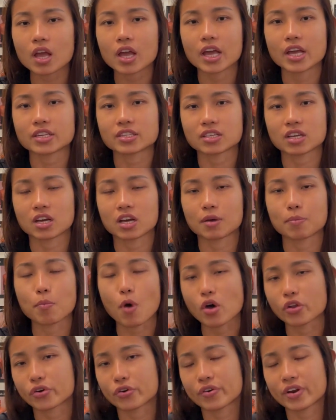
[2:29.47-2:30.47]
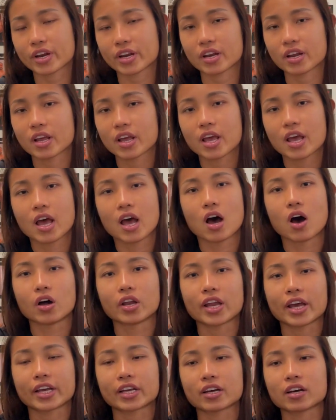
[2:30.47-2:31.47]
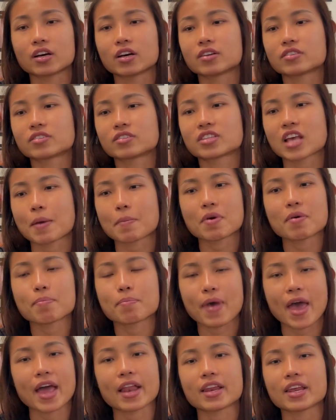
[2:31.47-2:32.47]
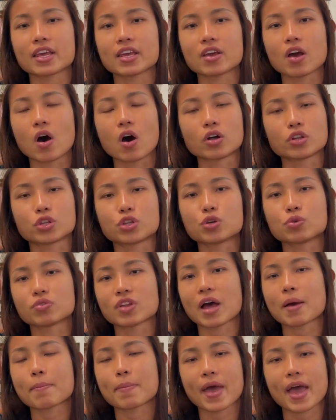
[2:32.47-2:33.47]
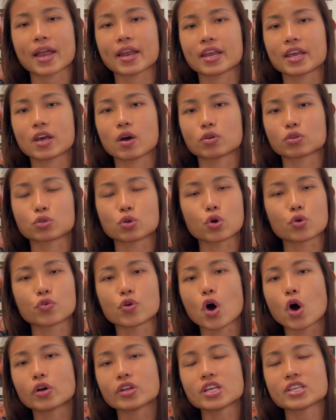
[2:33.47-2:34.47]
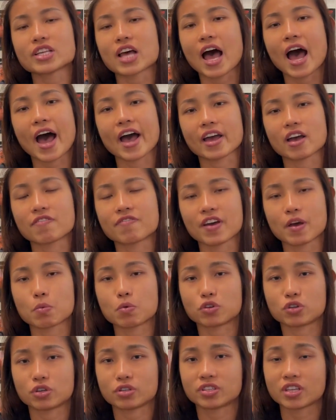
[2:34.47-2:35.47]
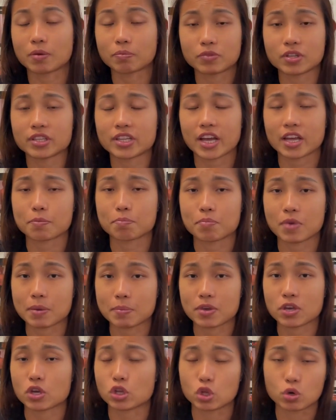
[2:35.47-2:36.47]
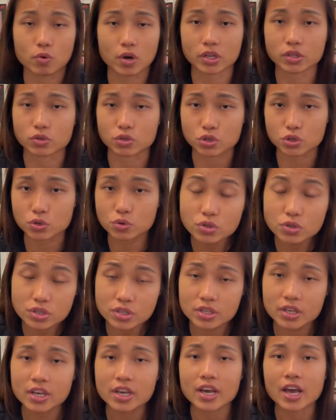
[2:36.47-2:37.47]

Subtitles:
is a moderate, or like a salmon belly or tuna belly or toro. All these are higher fat, which is something that maybe you don't want to choose.